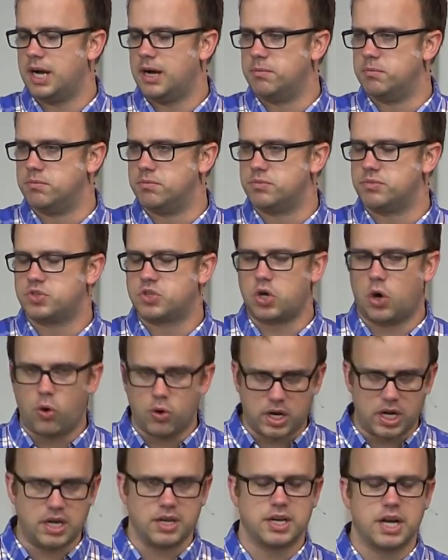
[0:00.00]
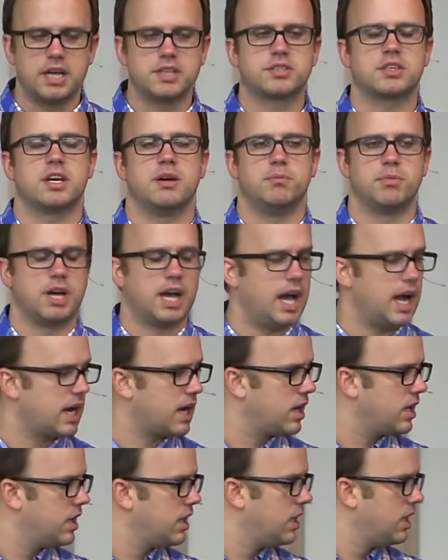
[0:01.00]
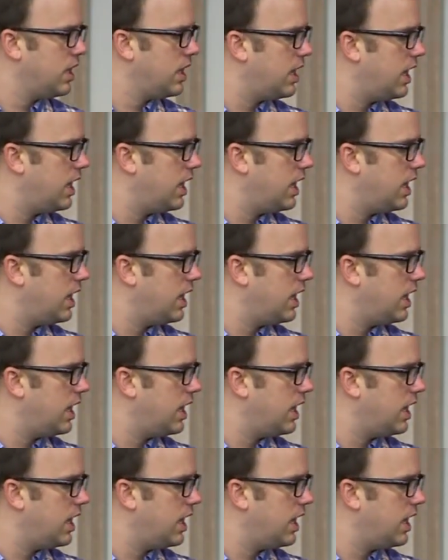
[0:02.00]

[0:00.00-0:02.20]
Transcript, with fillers: Tolkien does come back,